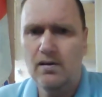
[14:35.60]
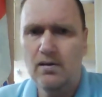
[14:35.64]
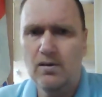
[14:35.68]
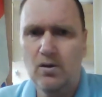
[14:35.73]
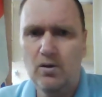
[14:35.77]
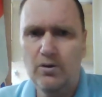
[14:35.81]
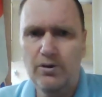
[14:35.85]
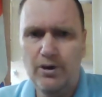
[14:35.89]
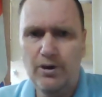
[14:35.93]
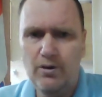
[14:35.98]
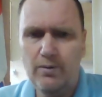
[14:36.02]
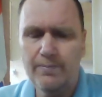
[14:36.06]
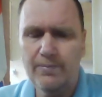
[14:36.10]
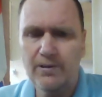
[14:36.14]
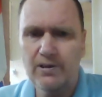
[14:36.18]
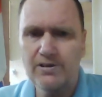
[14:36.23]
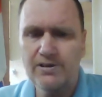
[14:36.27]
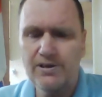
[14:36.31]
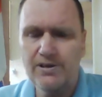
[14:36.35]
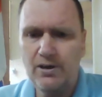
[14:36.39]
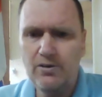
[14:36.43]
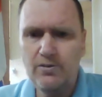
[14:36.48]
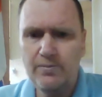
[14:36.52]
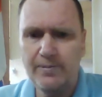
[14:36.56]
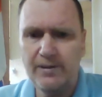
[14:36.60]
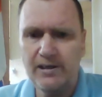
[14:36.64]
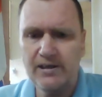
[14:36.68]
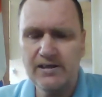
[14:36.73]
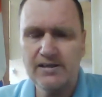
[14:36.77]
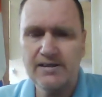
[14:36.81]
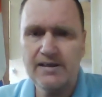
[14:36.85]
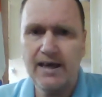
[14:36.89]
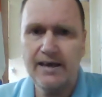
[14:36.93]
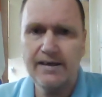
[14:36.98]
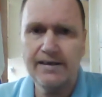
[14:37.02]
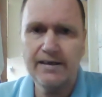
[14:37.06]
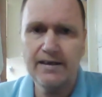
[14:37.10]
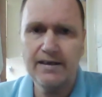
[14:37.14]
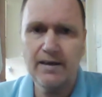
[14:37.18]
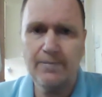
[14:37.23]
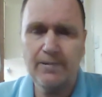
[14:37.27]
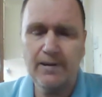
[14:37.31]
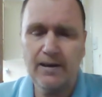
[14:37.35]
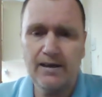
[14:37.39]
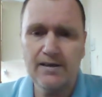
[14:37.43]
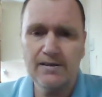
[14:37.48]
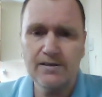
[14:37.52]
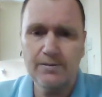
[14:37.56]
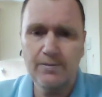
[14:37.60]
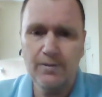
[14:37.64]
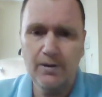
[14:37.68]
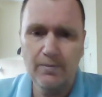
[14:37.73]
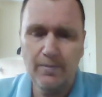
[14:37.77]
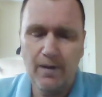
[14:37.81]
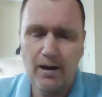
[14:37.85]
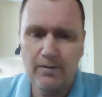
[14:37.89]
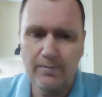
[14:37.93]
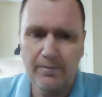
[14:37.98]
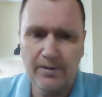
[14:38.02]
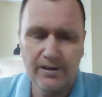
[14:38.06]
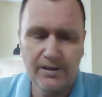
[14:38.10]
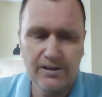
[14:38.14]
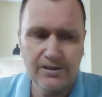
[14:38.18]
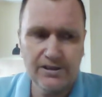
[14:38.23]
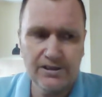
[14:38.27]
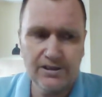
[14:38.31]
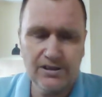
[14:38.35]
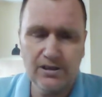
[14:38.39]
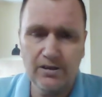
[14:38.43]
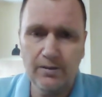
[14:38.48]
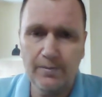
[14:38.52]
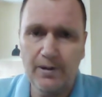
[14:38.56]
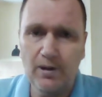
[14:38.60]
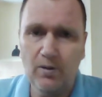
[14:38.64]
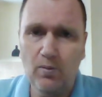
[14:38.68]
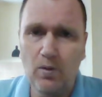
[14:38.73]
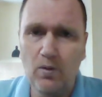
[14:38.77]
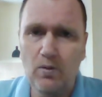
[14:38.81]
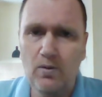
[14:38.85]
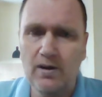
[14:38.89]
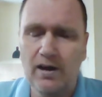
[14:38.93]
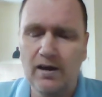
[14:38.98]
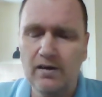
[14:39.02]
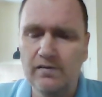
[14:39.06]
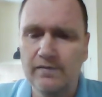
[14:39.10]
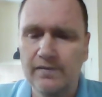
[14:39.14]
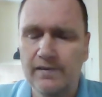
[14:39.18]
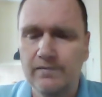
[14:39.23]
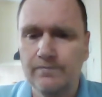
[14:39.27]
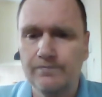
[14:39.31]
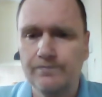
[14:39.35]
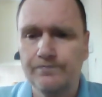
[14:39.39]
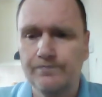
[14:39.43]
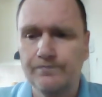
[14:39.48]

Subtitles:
or not, because nobody's standing up against them at the moment. It's just going to be a walkover.